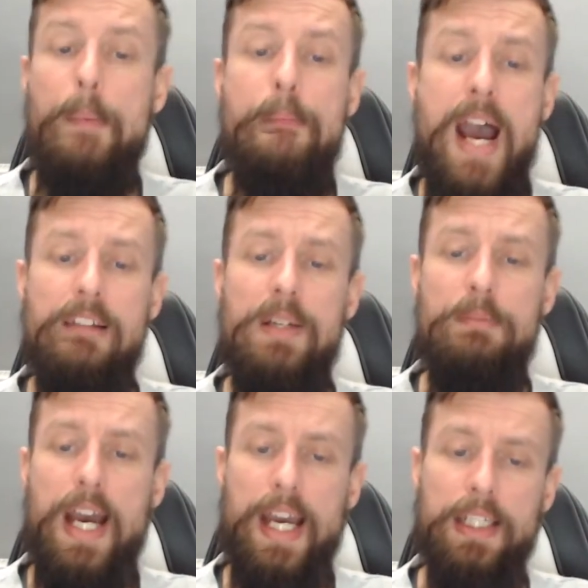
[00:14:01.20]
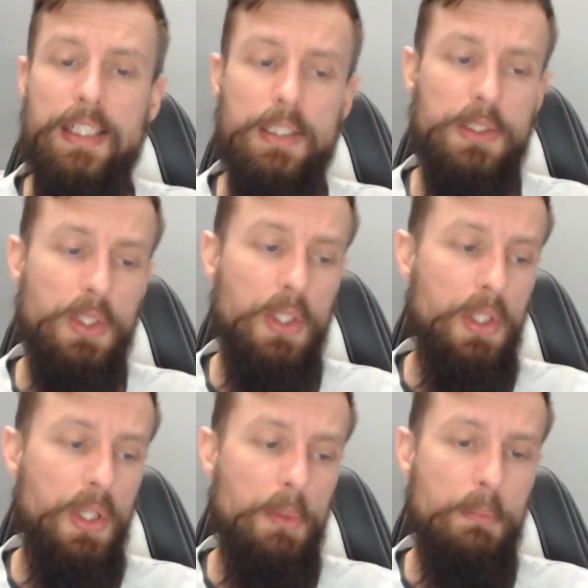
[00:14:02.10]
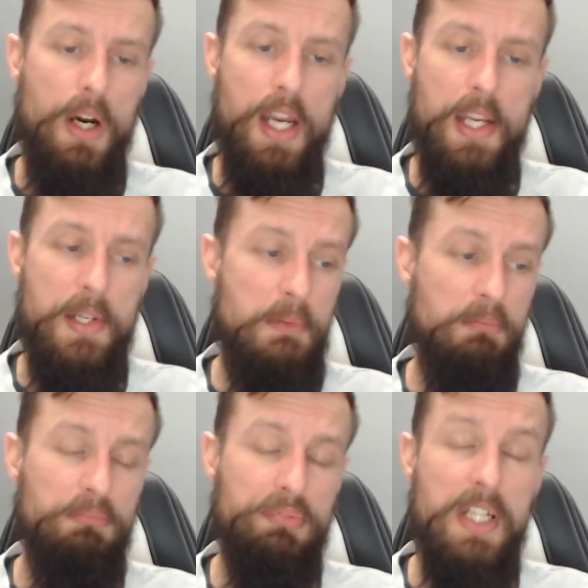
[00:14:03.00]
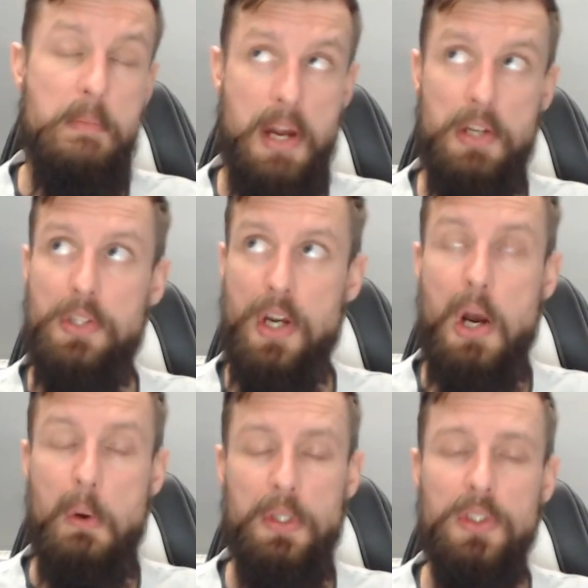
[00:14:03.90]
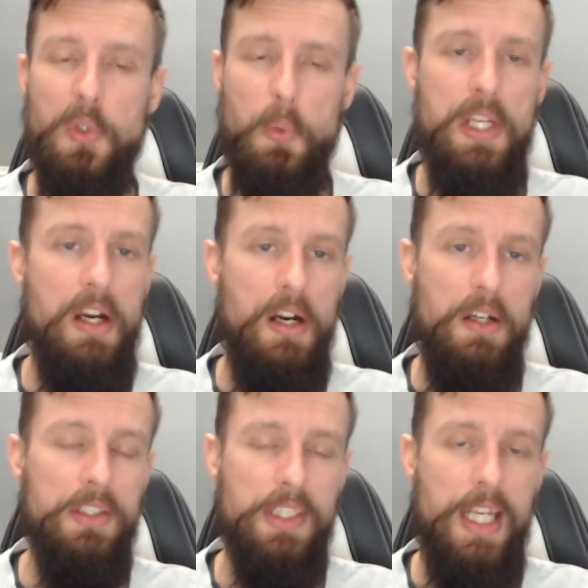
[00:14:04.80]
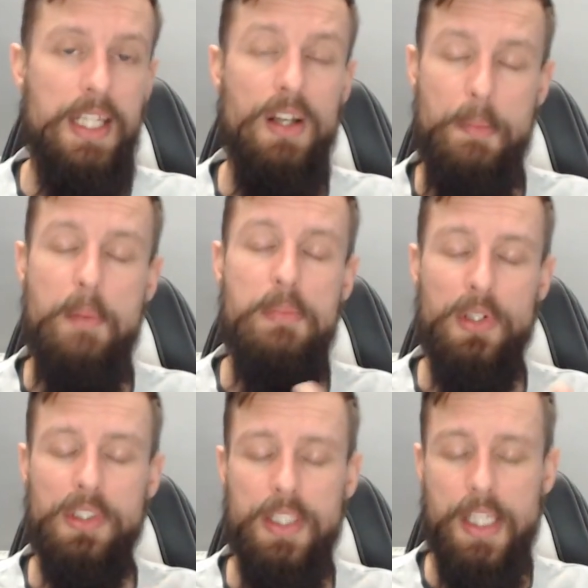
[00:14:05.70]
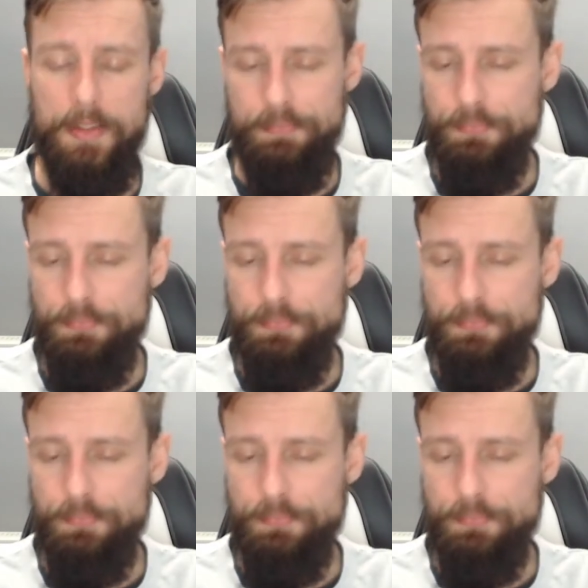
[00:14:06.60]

a married man to my pretty much childhood sweetheart, I'd say, like my blog says.